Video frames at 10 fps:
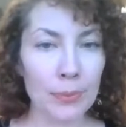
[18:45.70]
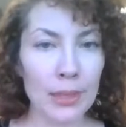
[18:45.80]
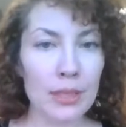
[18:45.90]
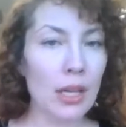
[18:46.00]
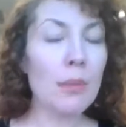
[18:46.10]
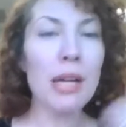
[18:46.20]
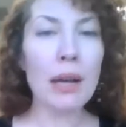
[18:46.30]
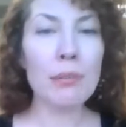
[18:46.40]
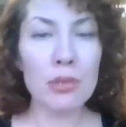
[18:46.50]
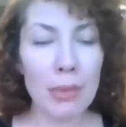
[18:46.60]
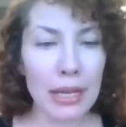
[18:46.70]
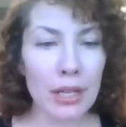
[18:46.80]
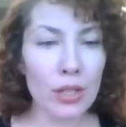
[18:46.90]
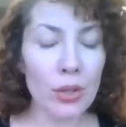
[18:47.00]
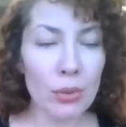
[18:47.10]
Sometimes you made
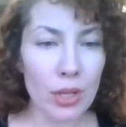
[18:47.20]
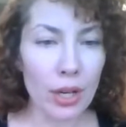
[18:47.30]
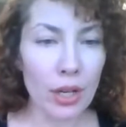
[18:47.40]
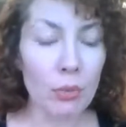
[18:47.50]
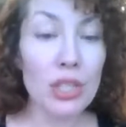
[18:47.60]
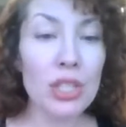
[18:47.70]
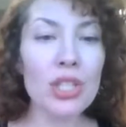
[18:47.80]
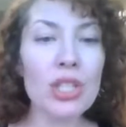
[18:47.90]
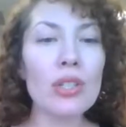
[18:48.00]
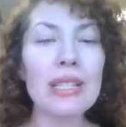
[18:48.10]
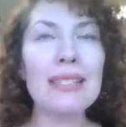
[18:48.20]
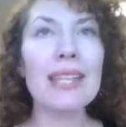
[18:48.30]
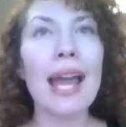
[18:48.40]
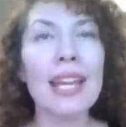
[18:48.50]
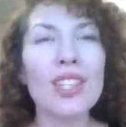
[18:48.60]
a U-turn, which is just going to
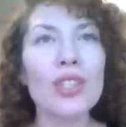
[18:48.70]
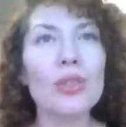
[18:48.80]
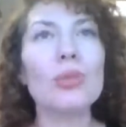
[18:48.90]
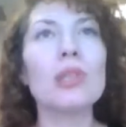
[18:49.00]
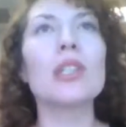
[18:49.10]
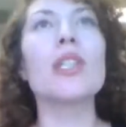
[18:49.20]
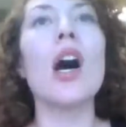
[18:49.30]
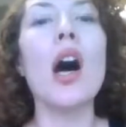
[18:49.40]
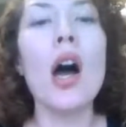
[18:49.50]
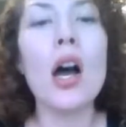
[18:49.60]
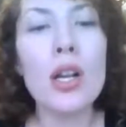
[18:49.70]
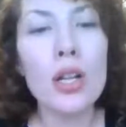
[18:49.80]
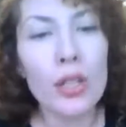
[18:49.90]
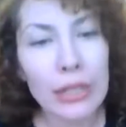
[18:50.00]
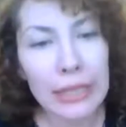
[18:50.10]
take you
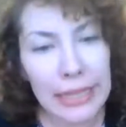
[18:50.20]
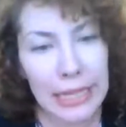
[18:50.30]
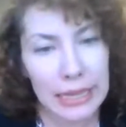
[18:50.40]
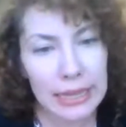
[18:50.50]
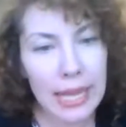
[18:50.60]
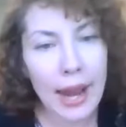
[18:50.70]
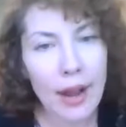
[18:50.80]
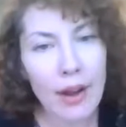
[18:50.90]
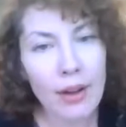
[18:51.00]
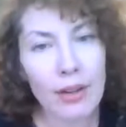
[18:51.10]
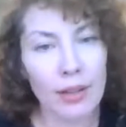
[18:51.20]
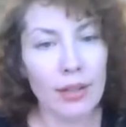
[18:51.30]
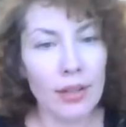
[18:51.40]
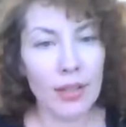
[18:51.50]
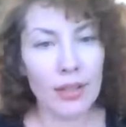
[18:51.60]
longer to get there.
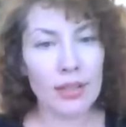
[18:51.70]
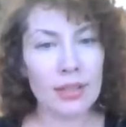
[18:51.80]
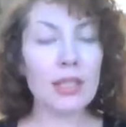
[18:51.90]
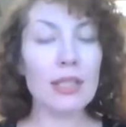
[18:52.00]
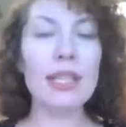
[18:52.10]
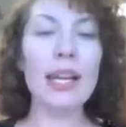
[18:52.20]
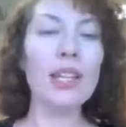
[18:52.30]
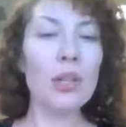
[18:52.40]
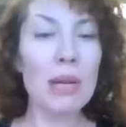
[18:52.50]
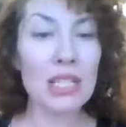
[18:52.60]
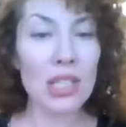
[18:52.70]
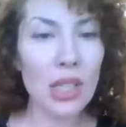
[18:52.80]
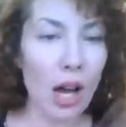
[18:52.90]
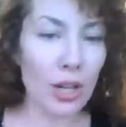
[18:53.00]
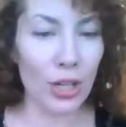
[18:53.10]
It's going to take you much
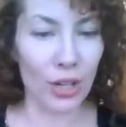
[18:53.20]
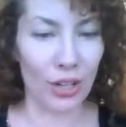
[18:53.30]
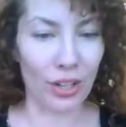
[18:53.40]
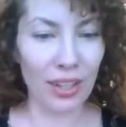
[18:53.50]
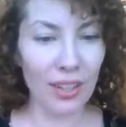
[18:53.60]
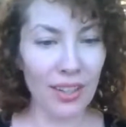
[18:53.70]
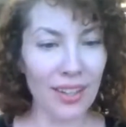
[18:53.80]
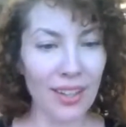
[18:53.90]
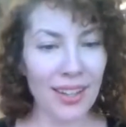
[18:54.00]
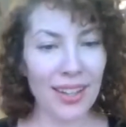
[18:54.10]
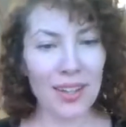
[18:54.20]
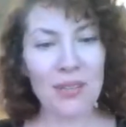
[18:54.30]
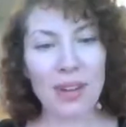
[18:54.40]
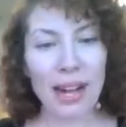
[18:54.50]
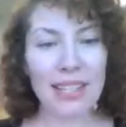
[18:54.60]
longer,
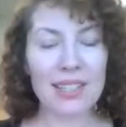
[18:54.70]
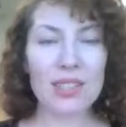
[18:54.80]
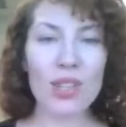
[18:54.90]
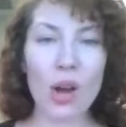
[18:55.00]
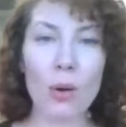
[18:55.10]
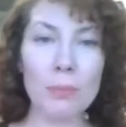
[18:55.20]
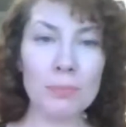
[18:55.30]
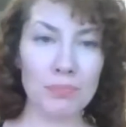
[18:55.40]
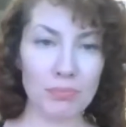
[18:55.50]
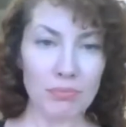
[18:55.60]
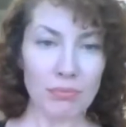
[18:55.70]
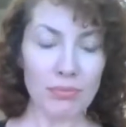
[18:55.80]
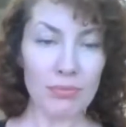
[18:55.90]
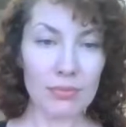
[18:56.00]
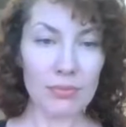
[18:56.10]
right? So
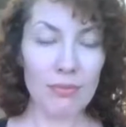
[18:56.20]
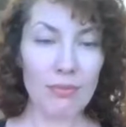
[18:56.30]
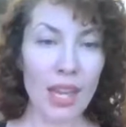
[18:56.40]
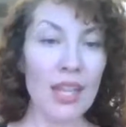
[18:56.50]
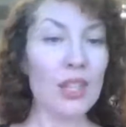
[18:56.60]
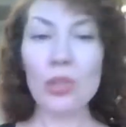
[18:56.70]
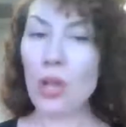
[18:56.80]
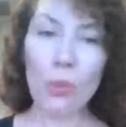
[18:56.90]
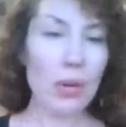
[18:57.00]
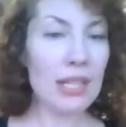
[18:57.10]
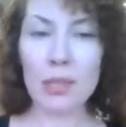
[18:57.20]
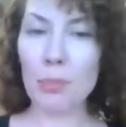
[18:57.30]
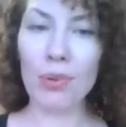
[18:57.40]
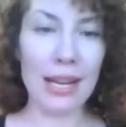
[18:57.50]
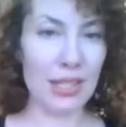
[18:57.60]
you don't want to
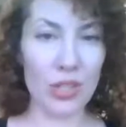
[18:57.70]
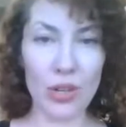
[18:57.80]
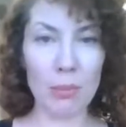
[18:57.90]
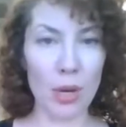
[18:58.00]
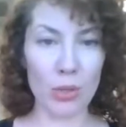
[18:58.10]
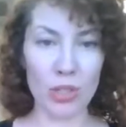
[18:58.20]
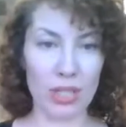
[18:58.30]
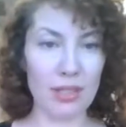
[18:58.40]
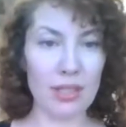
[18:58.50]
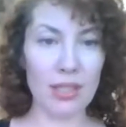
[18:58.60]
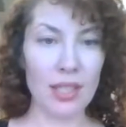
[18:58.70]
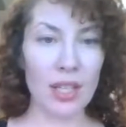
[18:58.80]
suppress your emotions.